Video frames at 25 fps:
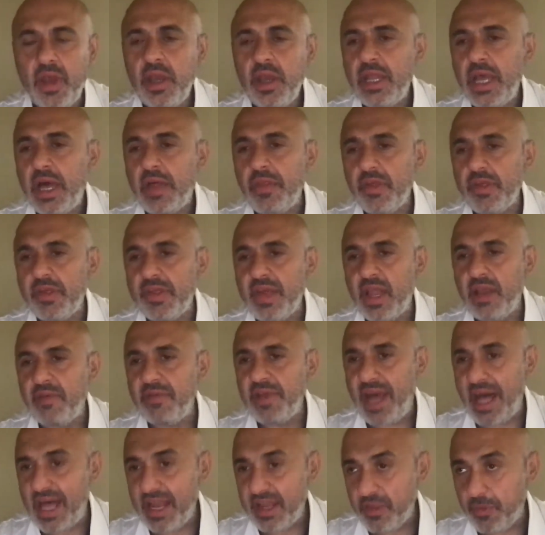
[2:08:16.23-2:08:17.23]
Now the Son of
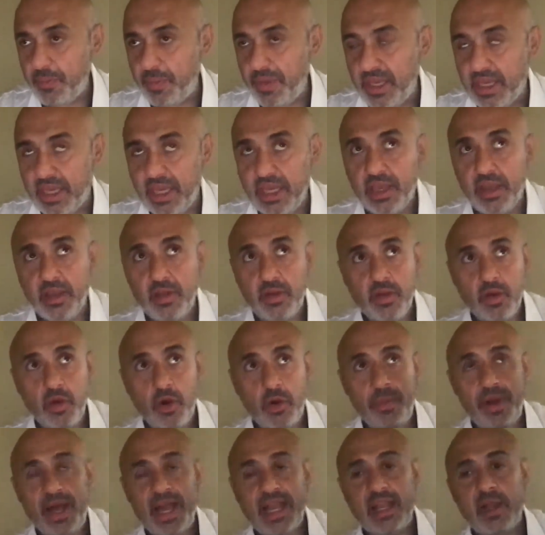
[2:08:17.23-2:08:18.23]
God is speaking.
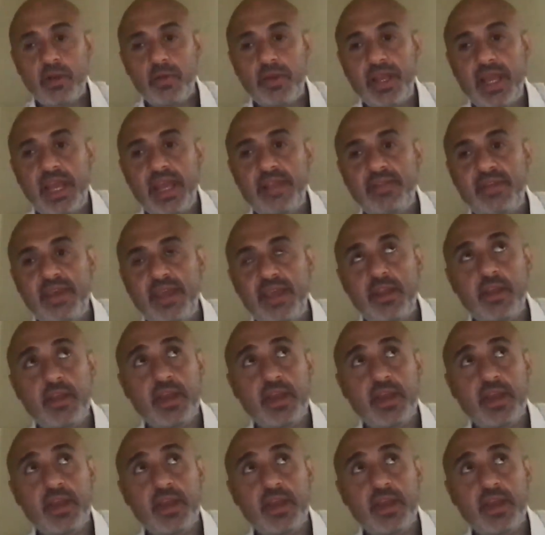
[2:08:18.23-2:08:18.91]
Go back and read 18.